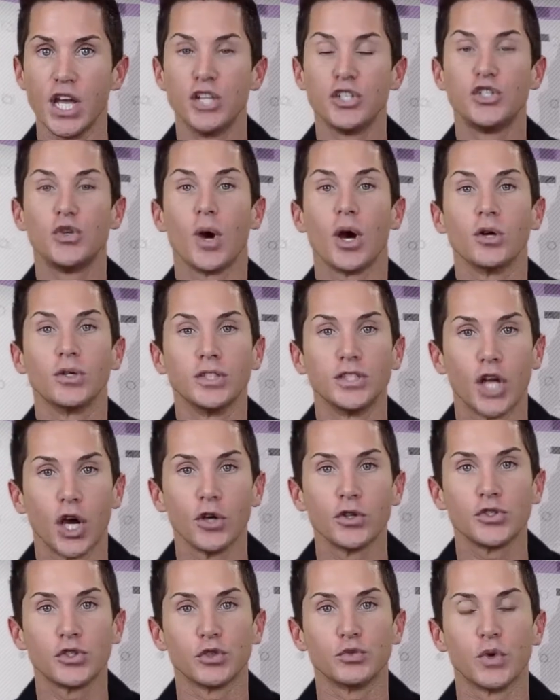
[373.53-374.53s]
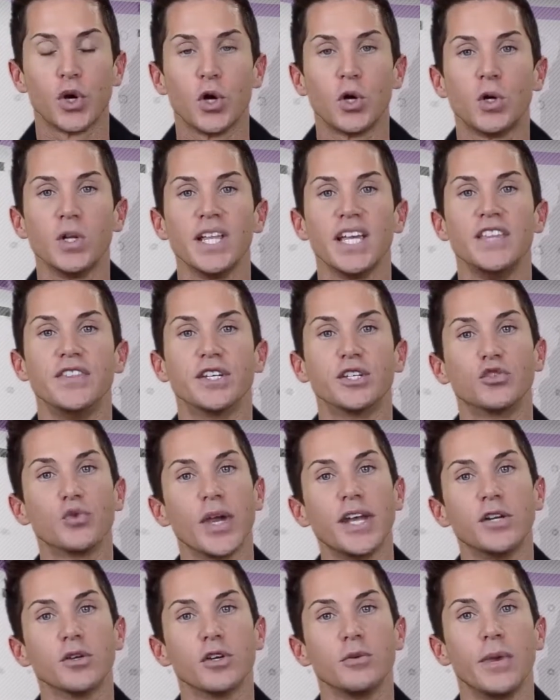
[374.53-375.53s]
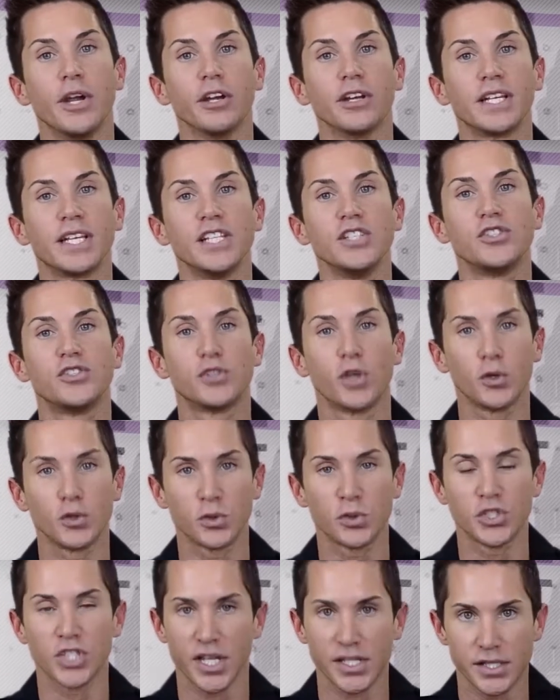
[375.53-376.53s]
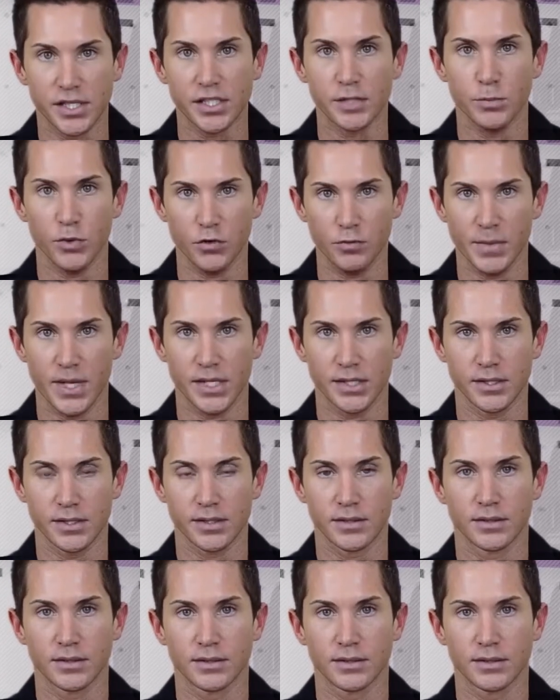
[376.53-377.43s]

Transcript: to our larger role in the greater American social justice movement.